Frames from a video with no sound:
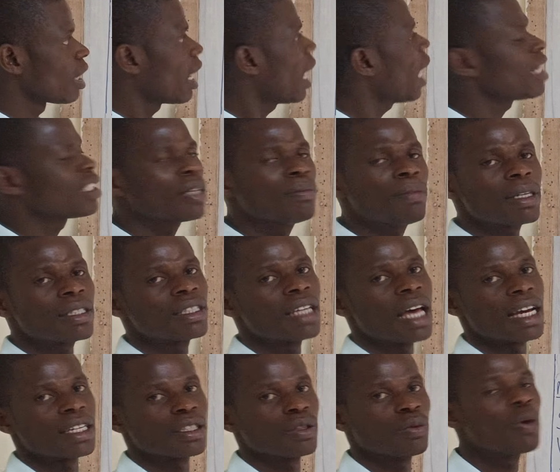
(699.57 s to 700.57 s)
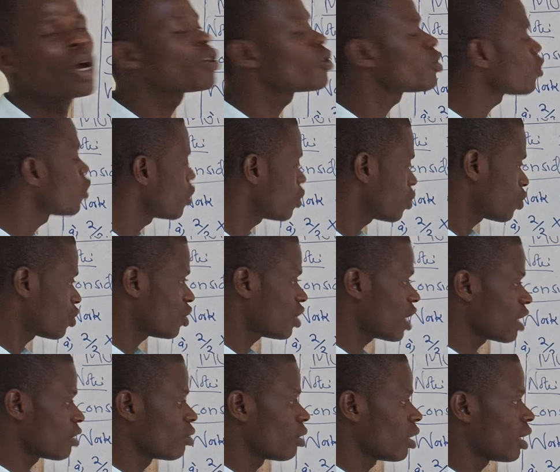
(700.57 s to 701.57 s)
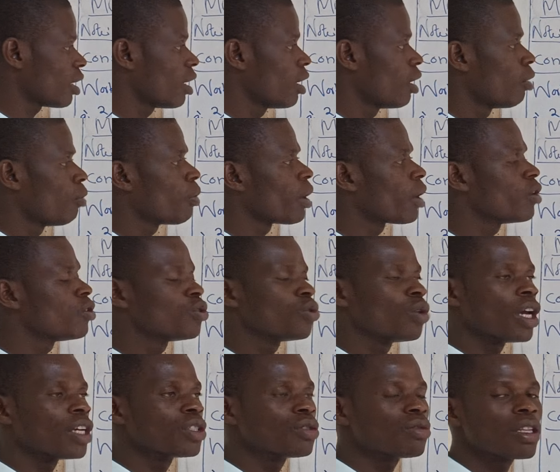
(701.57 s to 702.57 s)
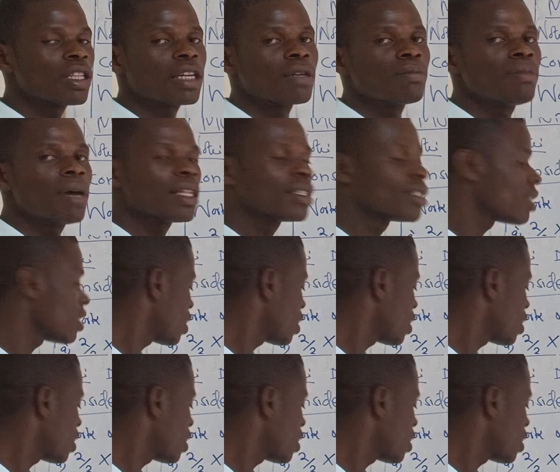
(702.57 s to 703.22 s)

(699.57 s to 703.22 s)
As simple as that. We are not going to struggle. We are going to ensure that maths